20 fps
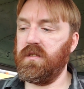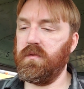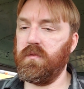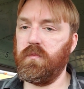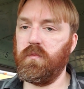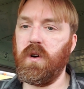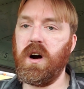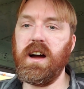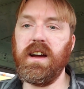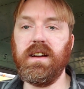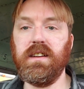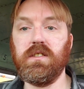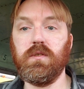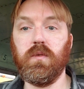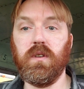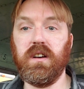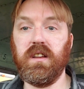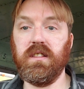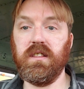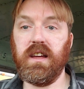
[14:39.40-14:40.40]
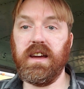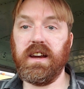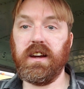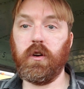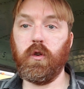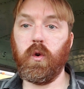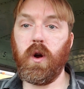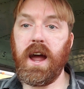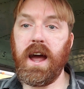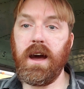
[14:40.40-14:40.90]
why it's running like
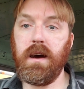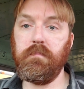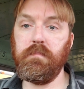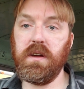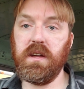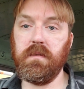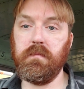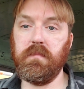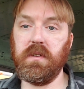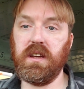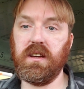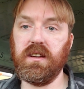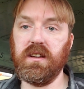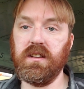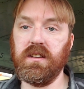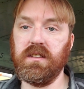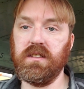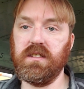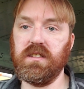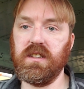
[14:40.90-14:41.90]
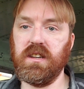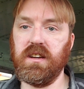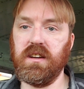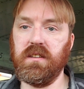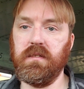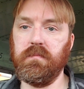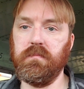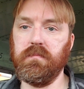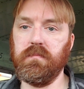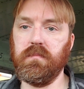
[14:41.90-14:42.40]
crap, because
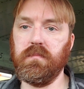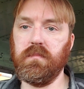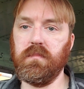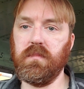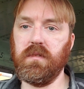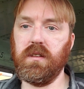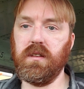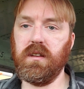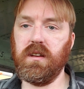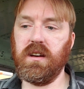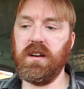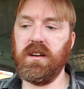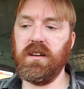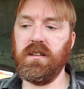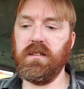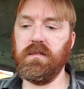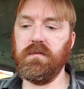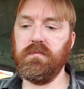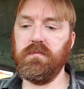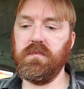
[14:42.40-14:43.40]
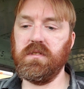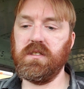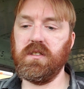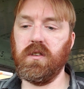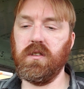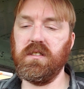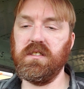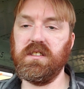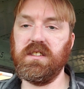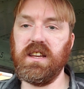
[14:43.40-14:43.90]

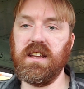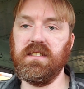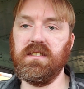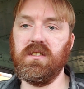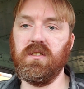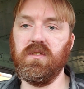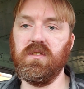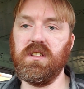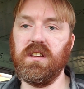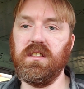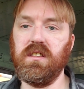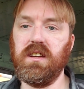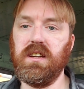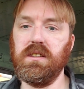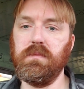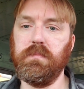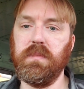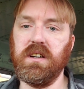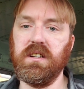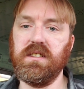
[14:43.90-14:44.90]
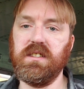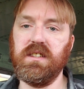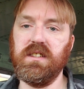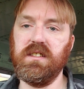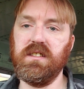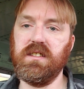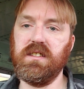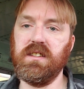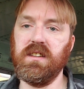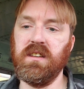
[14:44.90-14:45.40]
certain sensors in these
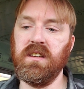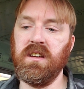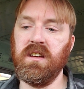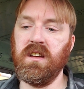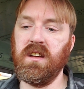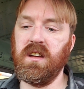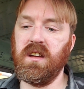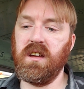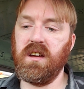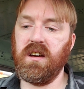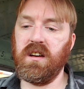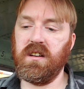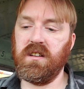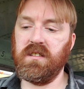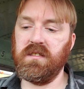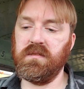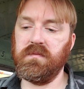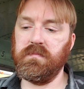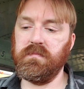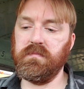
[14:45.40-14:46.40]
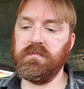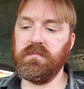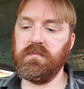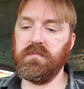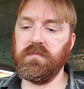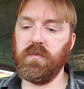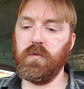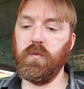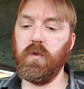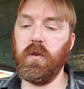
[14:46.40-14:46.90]
buses
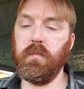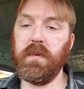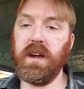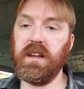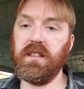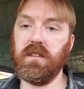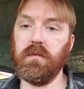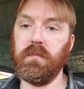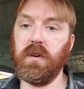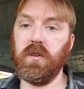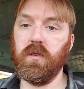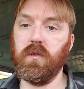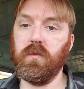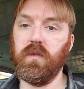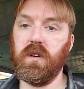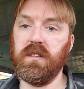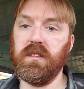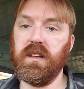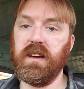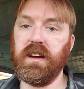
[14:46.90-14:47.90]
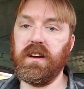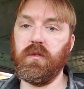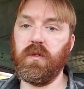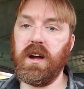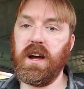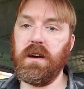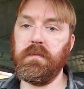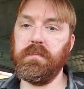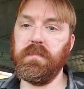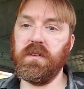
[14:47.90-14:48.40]
will make the motor run like
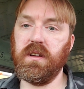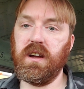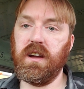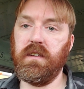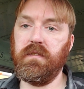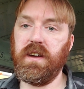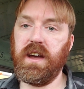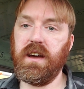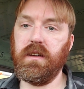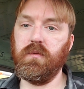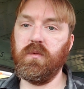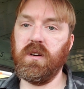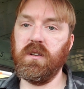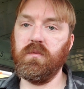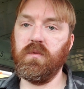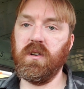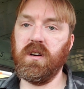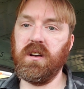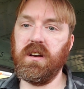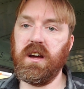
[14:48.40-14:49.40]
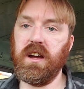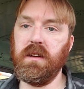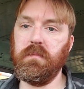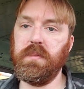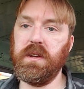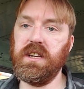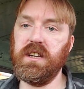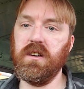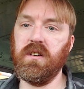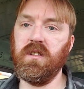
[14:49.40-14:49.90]
crap. I've had one where an
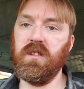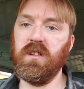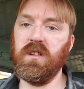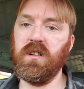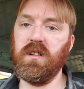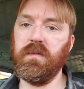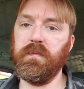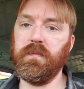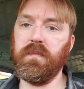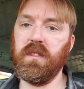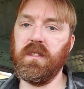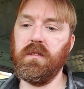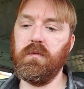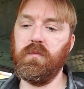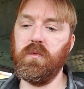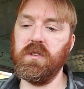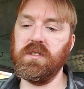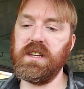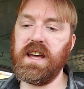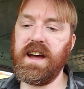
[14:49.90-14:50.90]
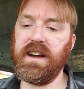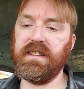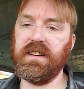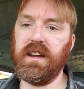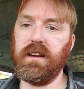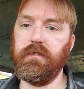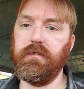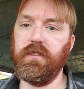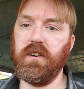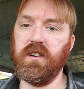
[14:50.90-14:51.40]
IPR was
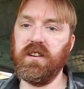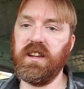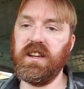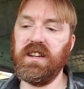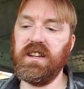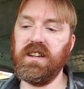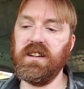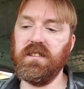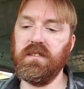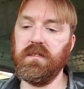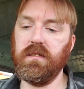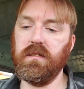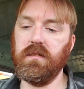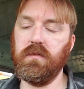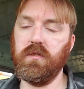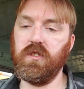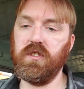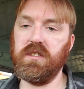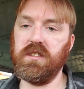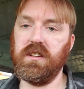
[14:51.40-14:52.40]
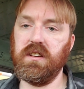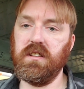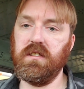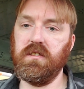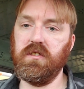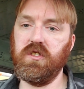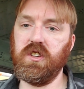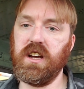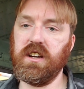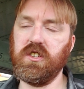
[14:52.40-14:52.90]
acting funky, which is an
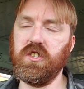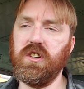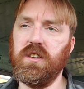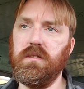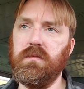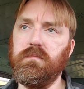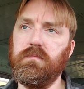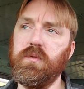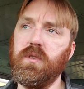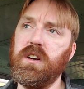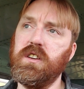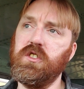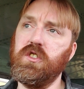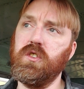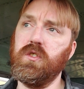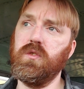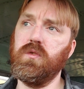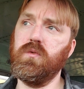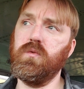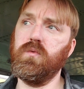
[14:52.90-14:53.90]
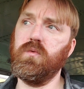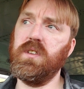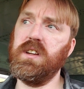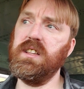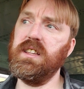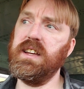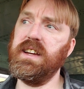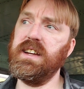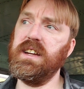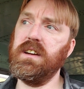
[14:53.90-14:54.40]
injection pressure
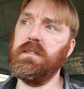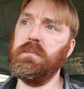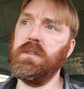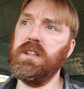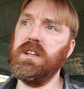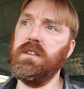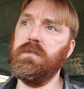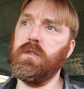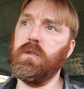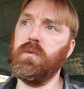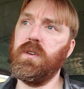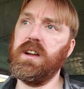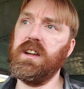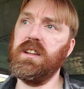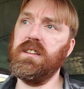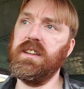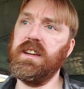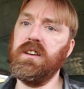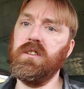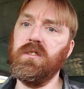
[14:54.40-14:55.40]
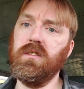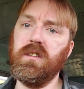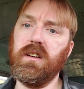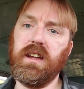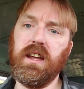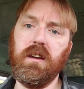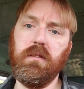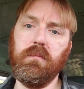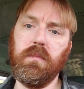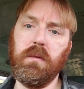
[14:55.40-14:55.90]
relay, I believe, or regulator. I
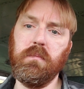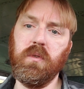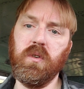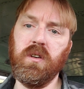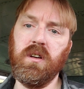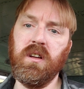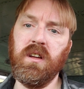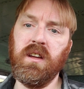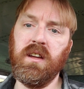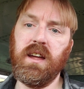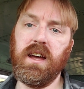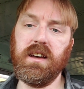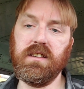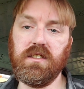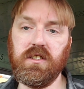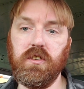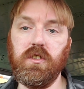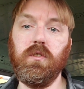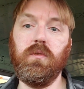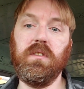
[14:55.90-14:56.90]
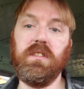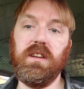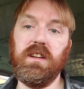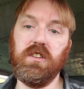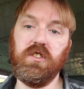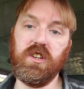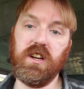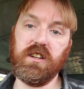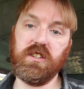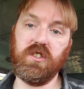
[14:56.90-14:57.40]
can't remember. It has to do with the
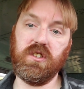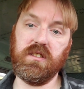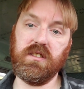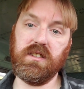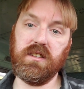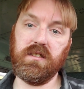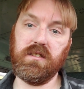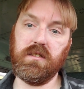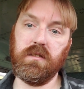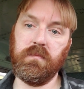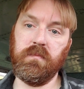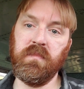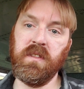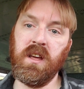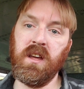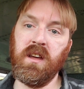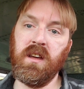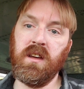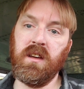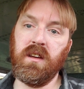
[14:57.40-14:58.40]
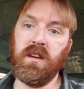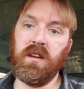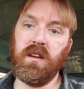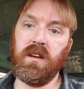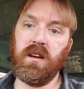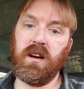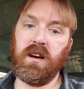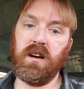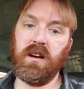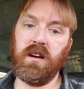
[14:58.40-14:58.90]
injection system.
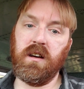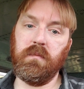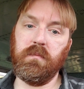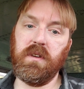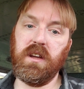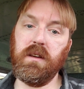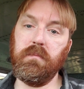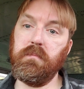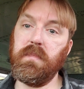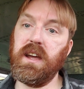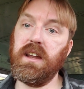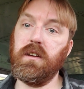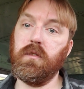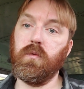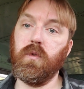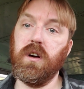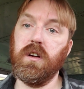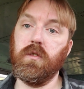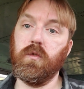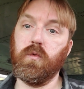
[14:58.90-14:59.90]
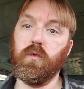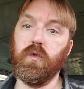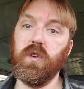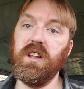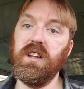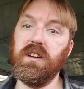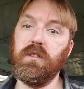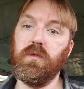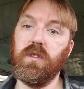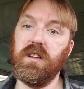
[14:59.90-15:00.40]
it made it run
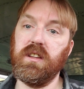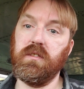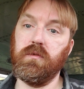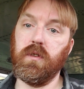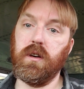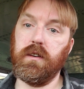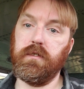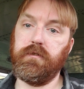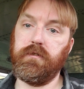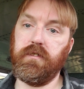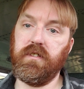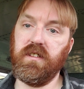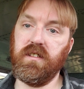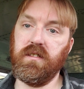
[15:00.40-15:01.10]
really, really rough.